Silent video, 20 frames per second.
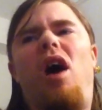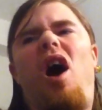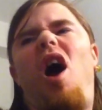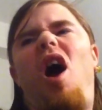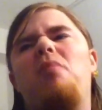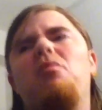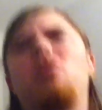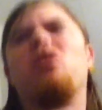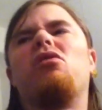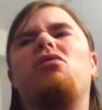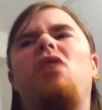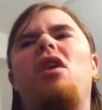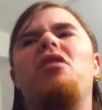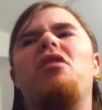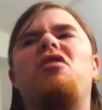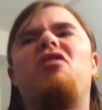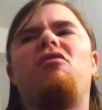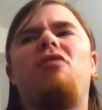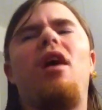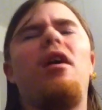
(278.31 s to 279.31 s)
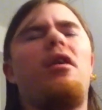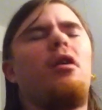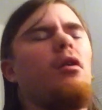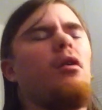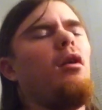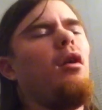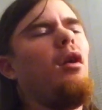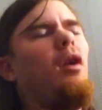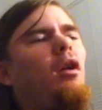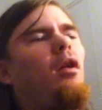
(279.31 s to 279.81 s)
I'm a great
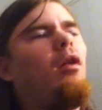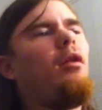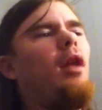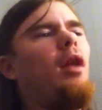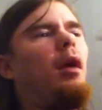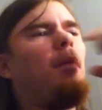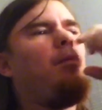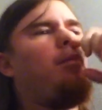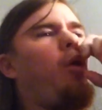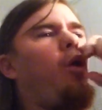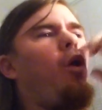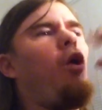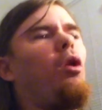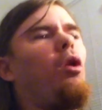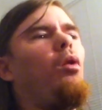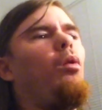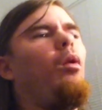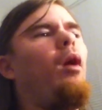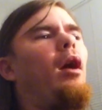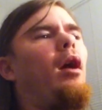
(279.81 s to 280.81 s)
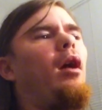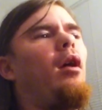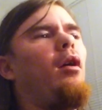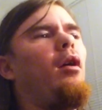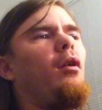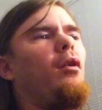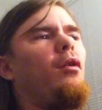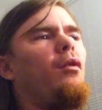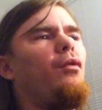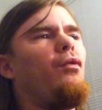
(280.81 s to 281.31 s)
striker, they pull
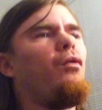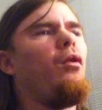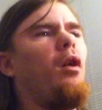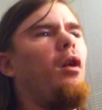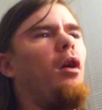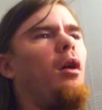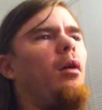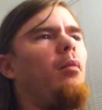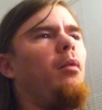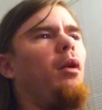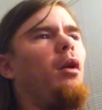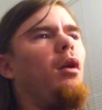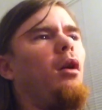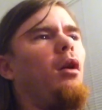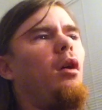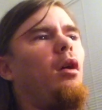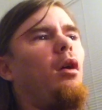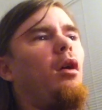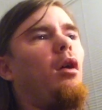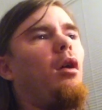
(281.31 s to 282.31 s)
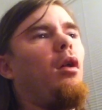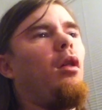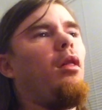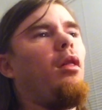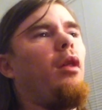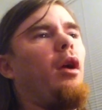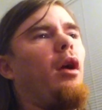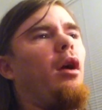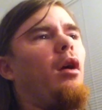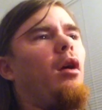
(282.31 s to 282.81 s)
away from
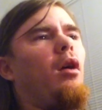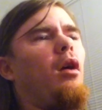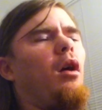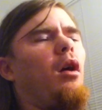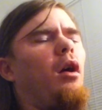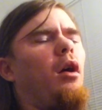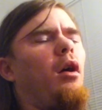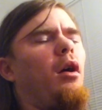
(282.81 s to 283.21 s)
their